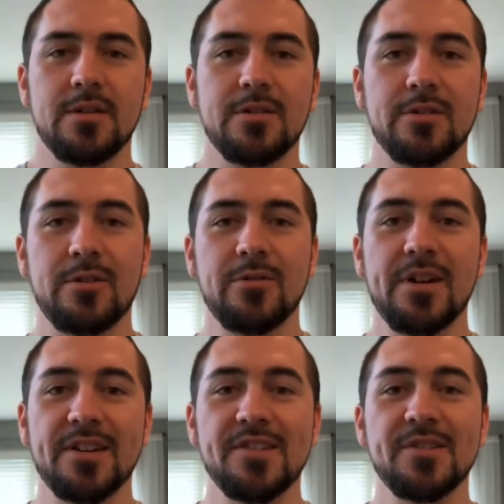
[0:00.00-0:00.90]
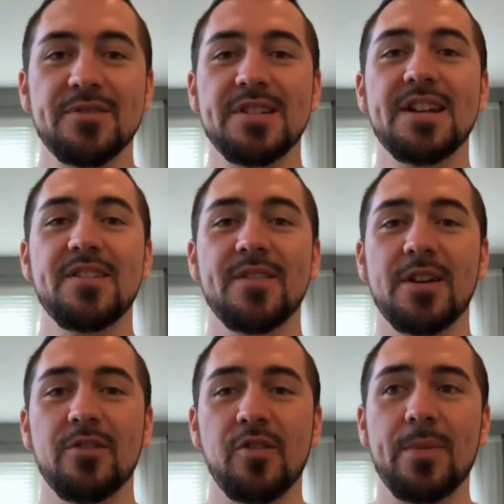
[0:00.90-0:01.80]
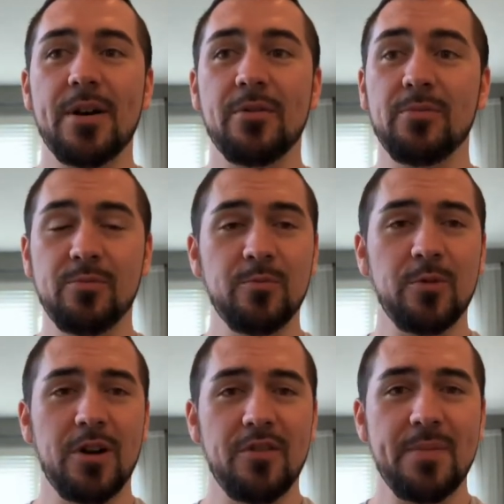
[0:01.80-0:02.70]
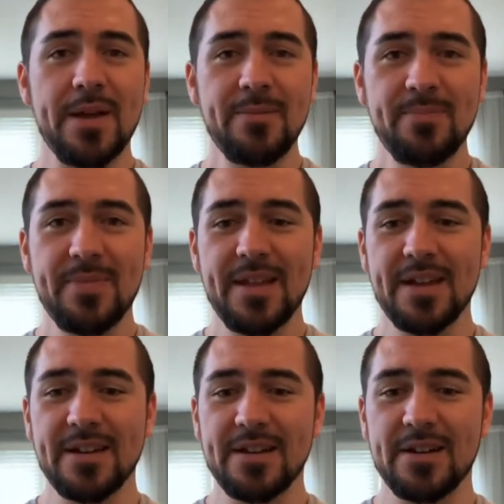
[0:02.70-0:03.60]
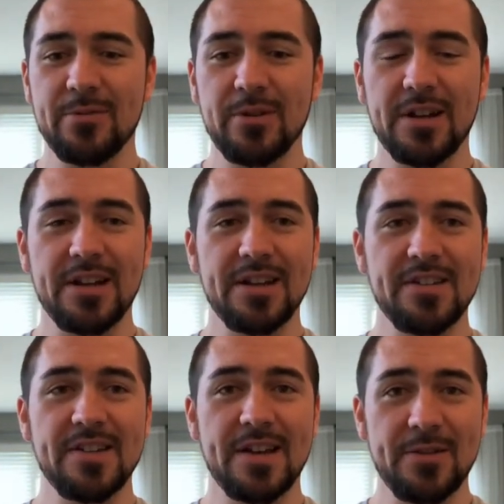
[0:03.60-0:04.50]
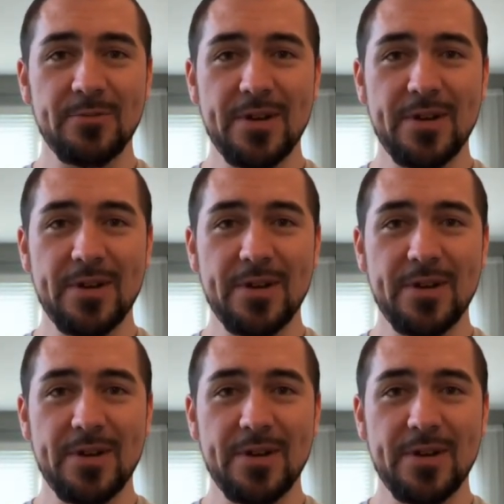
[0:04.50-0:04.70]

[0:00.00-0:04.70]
Alright, so today's video is about where I've been, and we're going to get into that right